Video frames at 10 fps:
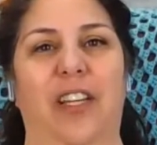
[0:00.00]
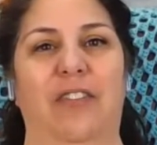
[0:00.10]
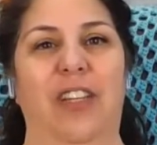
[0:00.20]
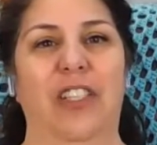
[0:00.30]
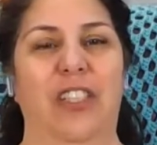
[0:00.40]

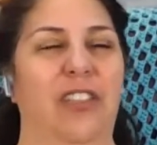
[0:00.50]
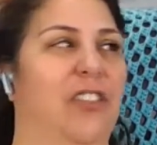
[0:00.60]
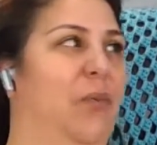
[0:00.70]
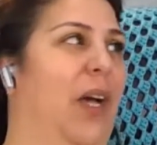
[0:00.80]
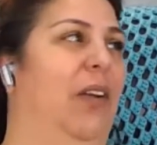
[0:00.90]
convention
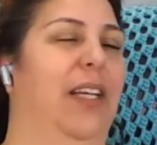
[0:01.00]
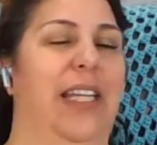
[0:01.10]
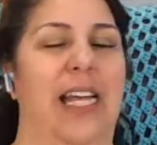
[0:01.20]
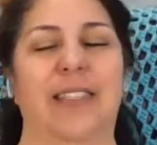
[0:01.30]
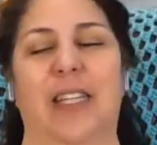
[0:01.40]
as well.
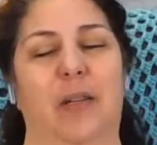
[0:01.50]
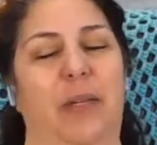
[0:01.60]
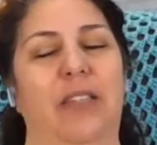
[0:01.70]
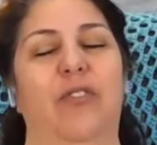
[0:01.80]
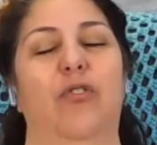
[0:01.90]
That's going to
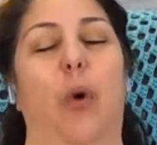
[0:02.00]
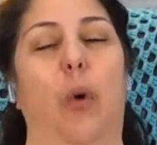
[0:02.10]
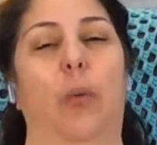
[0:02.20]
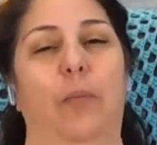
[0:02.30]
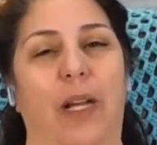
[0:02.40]
be
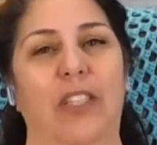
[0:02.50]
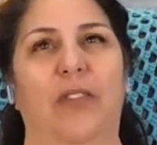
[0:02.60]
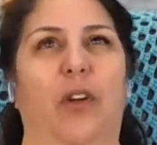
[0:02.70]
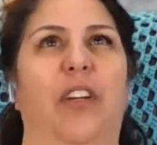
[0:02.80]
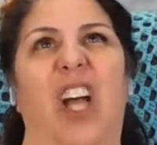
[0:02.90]
so
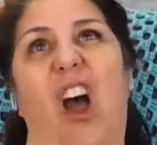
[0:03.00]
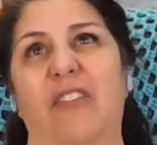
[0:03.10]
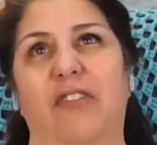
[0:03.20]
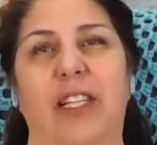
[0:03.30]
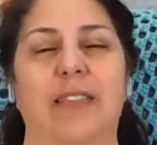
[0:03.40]
much, or
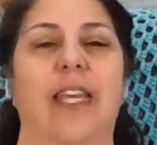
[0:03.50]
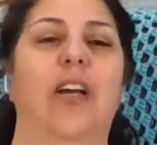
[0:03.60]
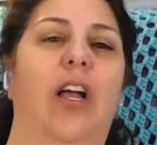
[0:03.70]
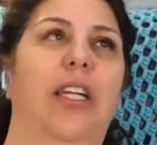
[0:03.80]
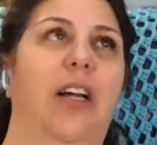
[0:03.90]
conference. They
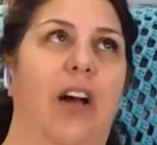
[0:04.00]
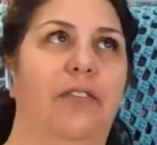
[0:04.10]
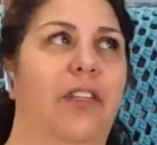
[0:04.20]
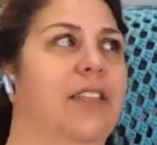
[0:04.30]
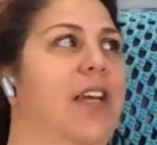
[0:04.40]
call it
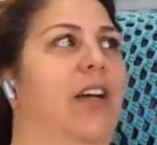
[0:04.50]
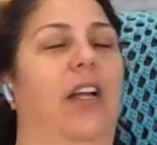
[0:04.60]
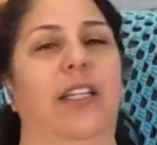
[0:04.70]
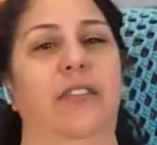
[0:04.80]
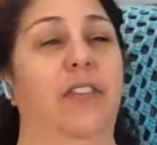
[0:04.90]
conference. I
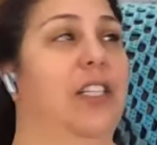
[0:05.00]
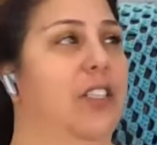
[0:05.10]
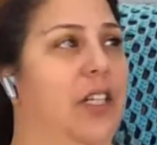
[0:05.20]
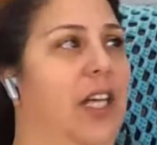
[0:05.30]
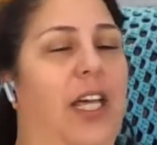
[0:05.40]
call it
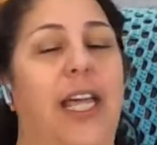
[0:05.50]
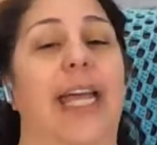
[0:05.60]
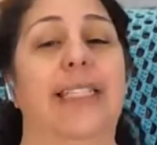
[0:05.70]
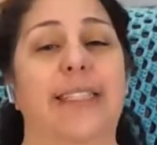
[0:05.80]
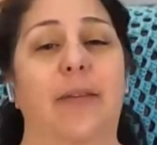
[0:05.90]
convention.
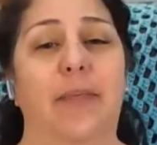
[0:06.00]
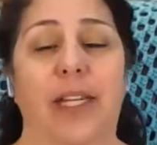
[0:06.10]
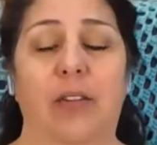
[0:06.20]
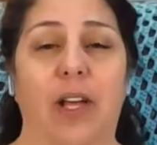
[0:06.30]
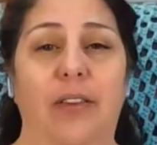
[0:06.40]
It's
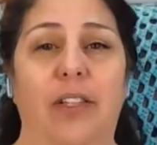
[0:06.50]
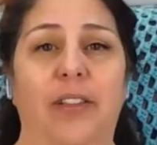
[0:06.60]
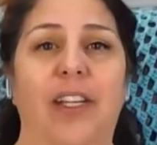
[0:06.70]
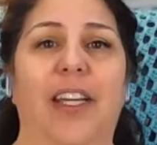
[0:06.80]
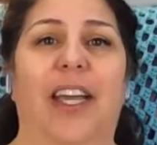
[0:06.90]
something or other.
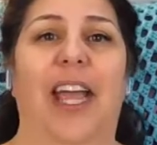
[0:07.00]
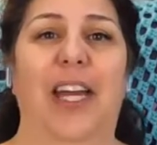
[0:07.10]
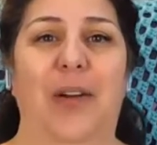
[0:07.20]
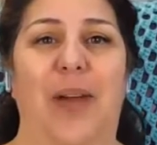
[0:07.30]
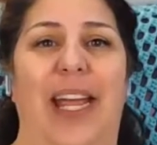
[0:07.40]

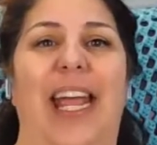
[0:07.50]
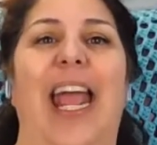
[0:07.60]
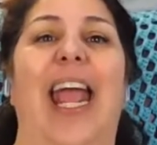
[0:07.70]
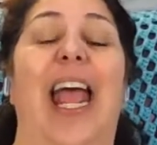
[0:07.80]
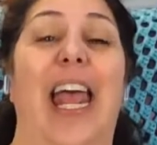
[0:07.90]
Anyway,
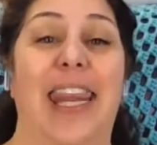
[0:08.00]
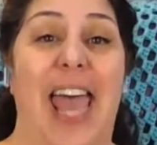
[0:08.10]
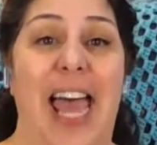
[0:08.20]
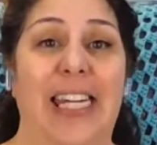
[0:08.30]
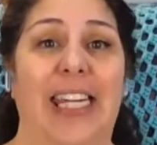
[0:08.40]

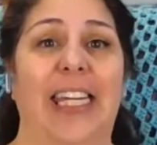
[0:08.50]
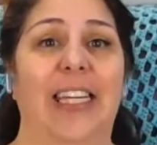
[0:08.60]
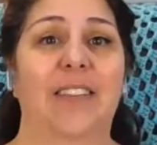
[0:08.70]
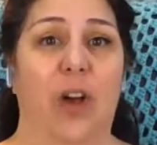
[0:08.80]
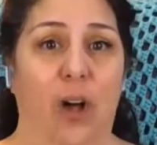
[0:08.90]
that
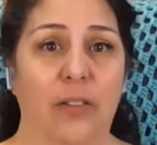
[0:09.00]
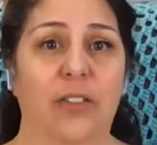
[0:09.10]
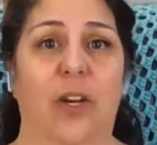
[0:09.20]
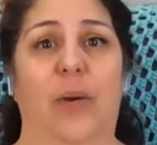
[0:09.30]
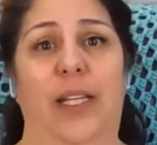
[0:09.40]
link is
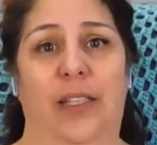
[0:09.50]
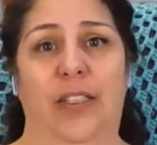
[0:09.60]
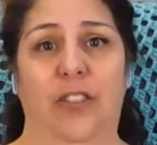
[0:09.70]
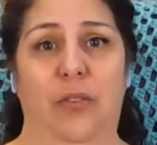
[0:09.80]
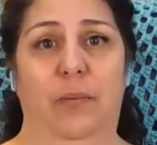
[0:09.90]
also in the
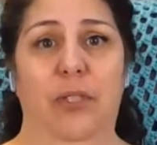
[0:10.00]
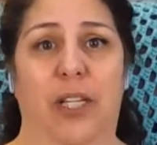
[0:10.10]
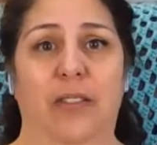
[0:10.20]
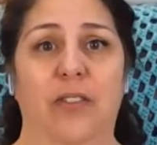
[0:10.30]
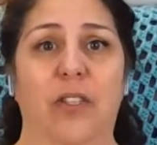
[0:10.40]

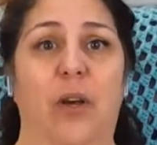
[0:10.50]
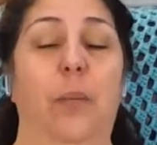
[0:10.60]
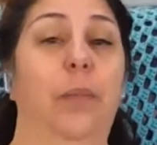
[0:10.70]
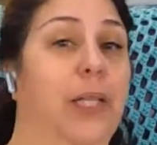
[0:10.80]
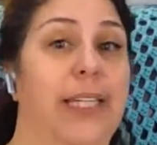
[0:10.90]
description.
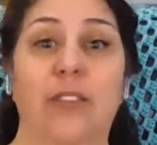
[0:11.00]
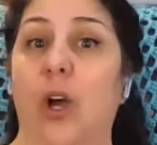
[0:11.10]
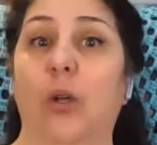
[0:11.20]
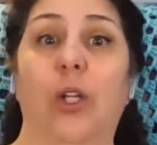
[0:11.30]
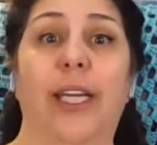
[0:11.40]
So please
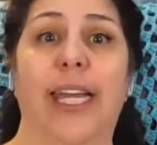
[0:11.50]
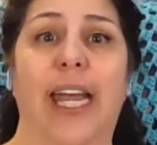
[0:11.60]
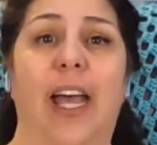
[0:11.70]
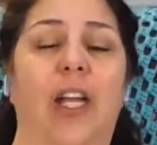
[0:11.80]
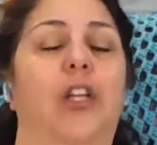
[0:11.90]
go look
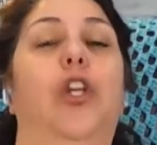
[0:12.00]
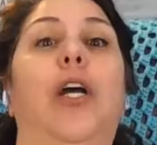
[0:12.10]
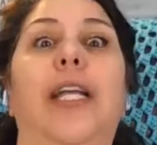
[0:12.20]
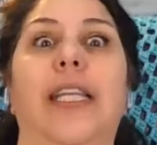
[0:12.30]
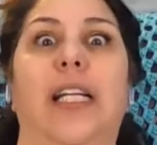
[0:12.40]
at
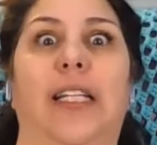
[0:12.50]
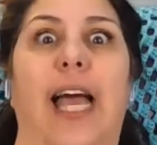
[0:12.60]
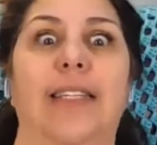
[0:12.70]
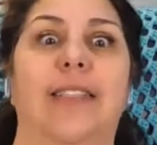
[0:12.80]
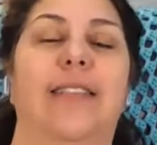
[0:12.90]
the
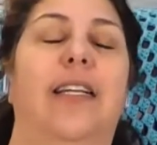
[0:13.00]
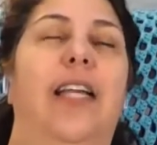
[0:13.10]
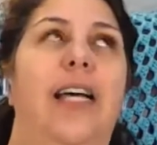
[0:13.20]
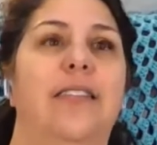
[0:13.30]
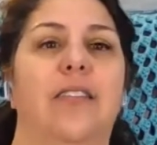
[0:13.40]
classes. The
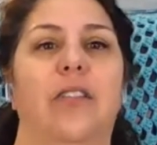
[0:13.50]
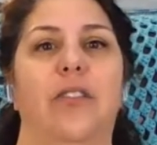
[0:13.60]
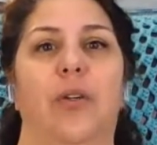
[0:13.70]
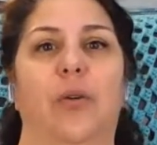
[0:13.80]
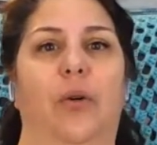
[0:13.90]
classes are
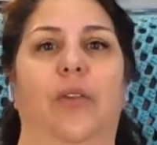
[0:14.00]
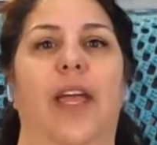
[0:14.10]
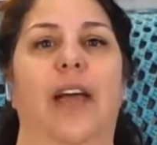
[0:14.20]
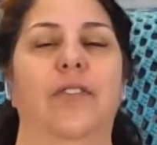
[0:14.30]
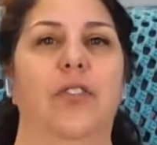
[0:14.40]
so cool.
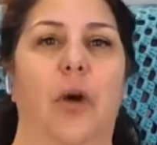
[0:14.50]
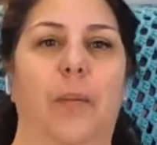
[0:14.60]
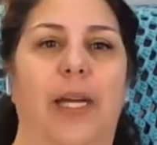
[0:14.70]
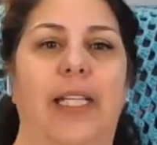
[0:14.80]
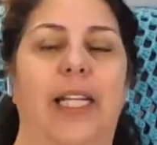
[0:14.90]
They have so
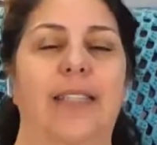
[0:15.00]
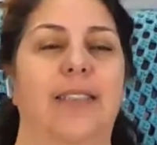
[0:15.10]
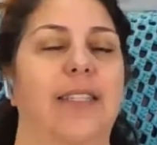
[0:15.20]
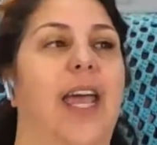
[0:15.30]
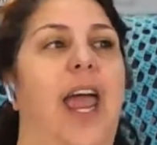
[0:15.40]
many
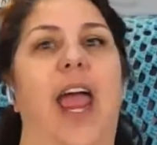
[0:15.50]
classes,